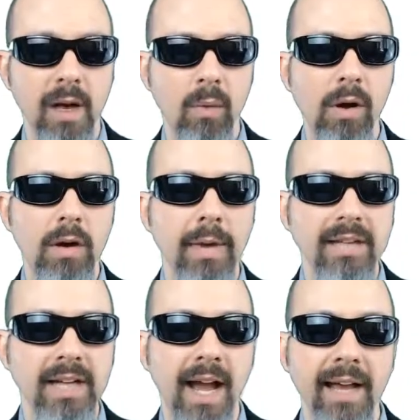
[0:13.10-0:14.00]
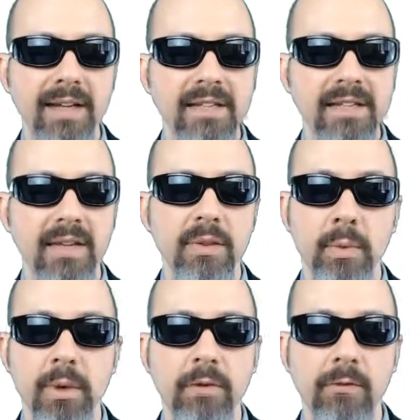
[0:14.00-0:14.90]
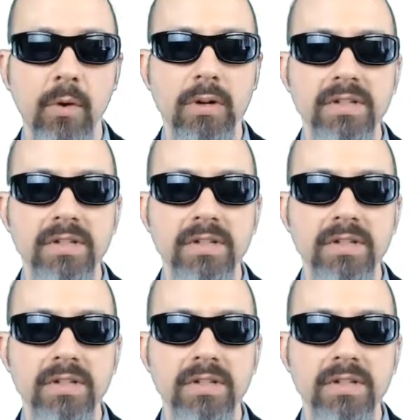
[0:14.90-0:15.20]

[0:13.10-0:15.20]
Welcome back to INST 314,